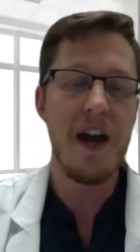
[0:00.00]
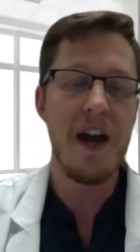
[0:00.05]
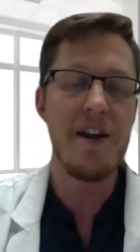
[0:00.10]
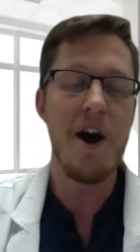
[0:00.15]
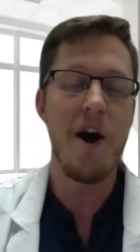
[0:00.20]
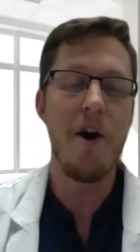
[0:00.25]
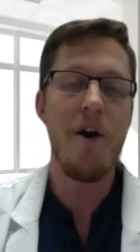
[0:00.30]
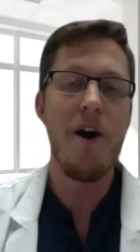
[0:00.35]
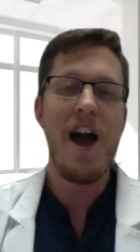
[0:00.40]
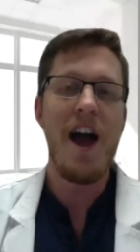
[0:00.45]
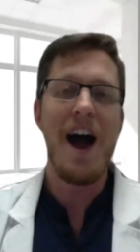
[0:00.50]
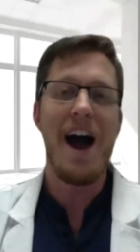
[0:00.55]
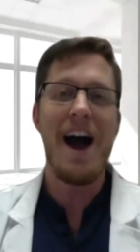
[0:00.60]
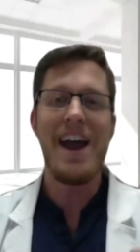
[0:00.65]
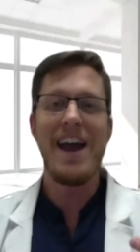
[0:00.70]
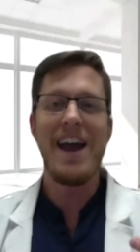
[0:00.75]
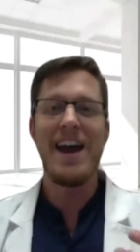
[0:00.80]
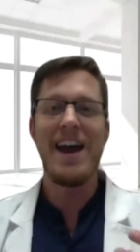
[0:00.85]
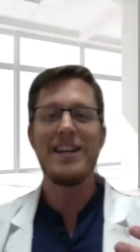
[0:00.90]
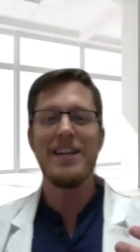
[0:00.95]
Now, I
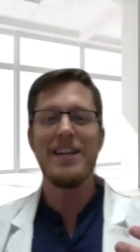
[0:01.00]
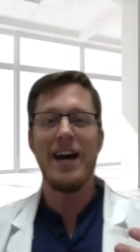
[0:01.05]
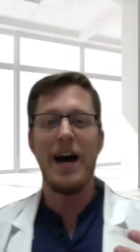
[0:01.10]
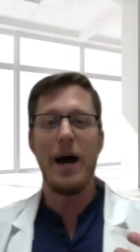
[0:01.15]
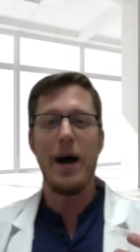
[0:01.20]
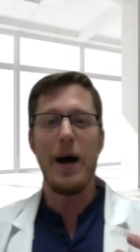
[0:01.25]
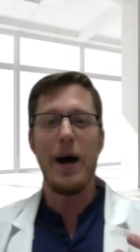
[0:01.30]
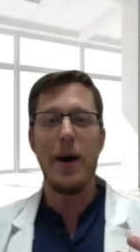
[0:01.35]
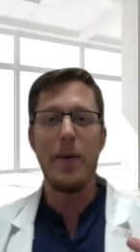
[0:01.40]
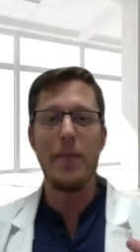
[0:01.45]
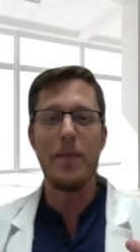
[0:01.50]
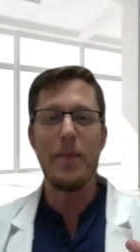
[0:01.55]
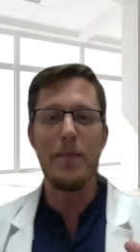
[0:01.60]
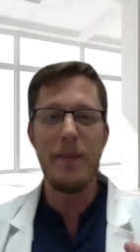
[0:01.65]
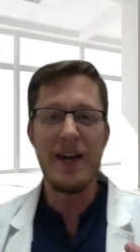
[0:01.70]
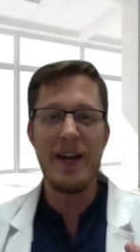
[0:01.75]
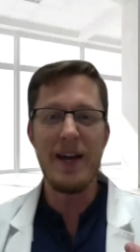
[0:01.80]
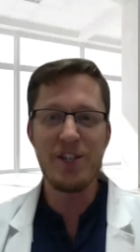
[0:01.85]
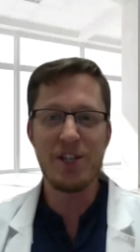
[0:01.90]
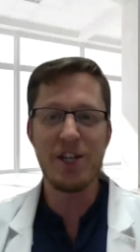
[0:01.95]
had
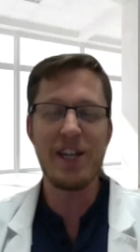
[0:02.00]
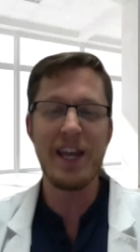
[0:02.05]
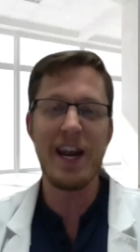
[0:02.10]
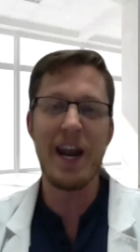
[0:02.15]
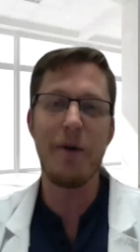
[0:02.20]
mentioned that